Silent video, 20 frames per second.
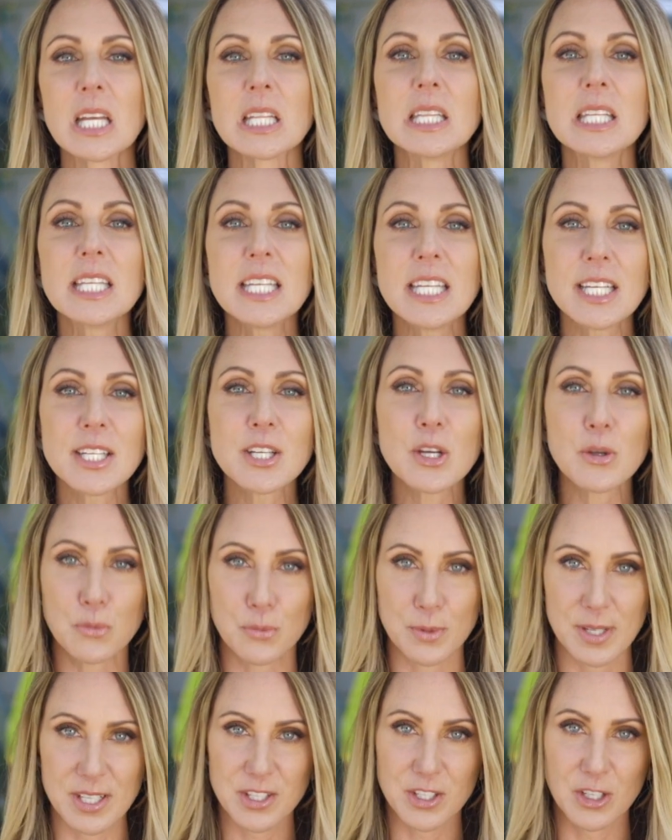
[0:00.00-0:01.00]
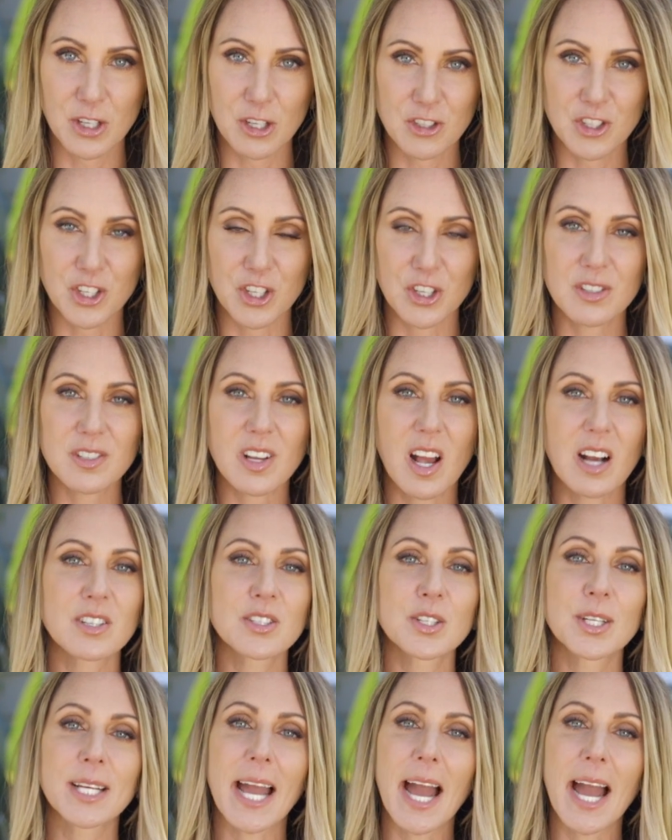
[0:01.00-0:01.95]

Lead researcher, Dr.